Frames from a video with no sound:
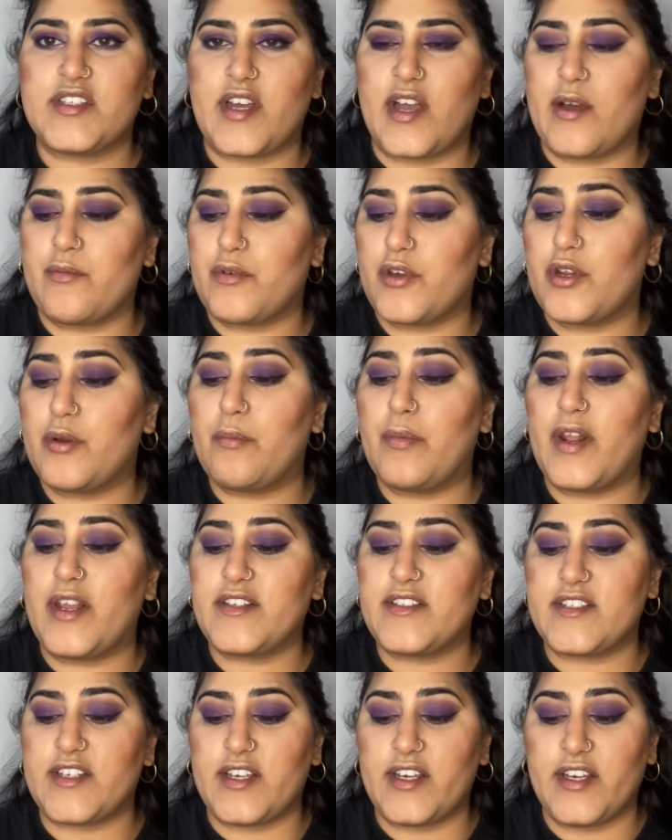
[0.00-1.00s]
I am going to
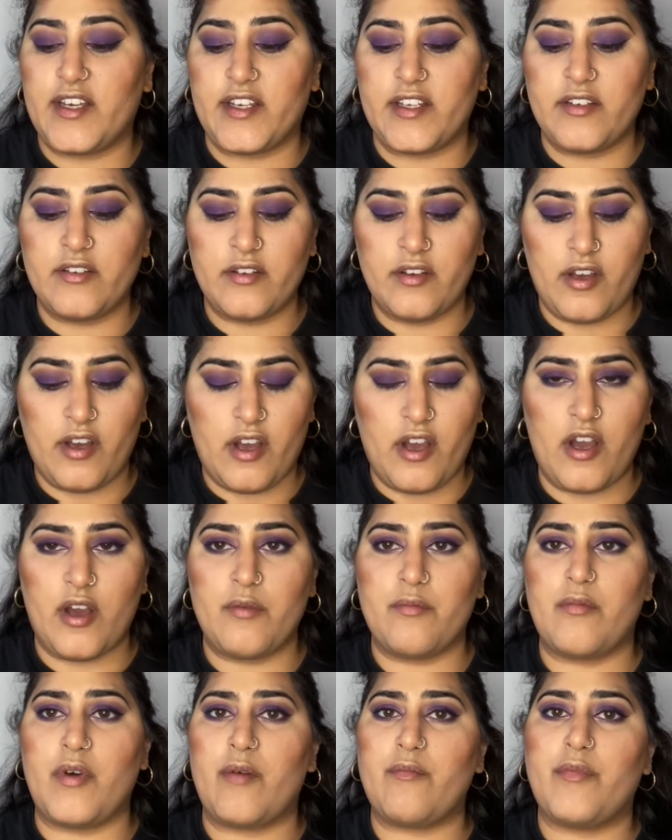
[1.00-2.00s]
blend it in,
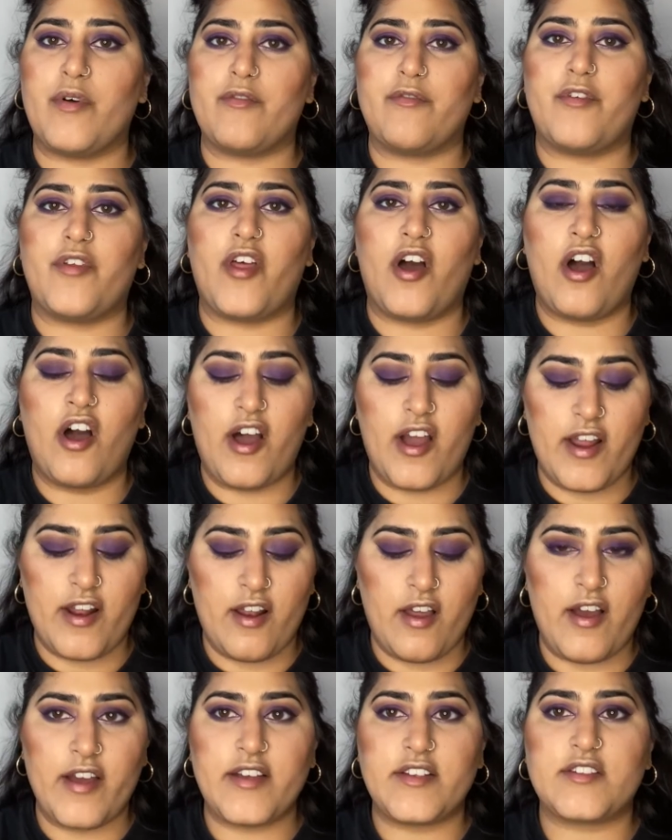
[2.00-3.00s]
but for the
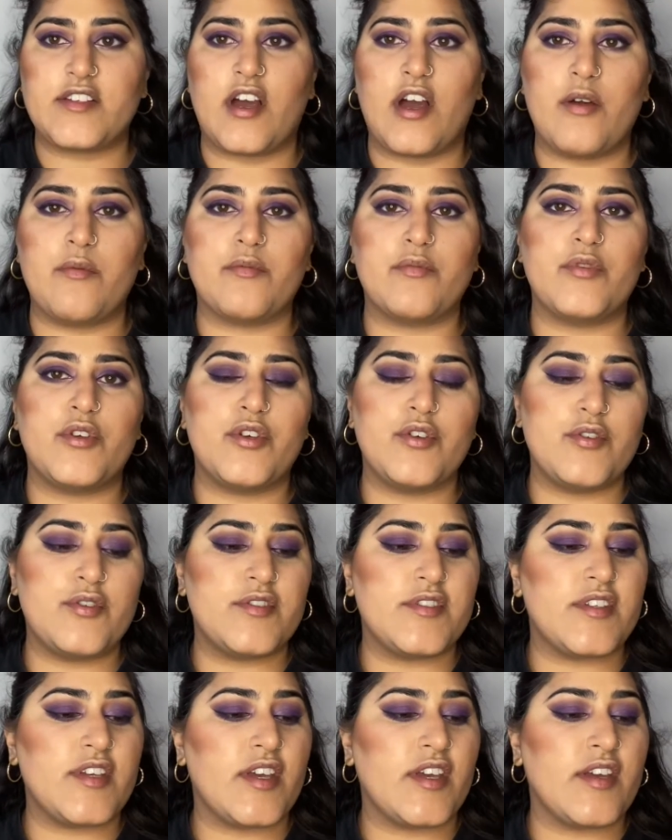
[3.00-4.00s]
highlight, I'm
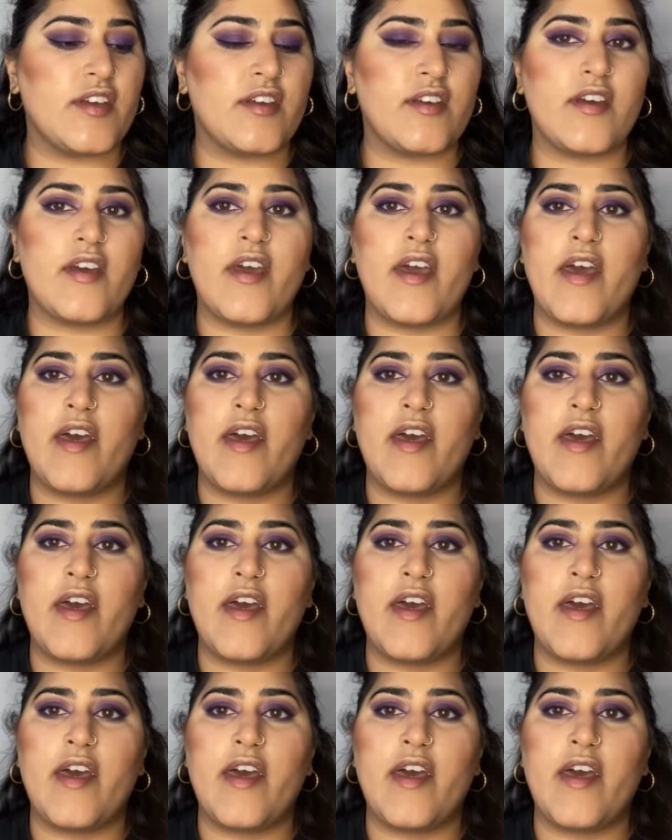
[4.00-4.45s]
using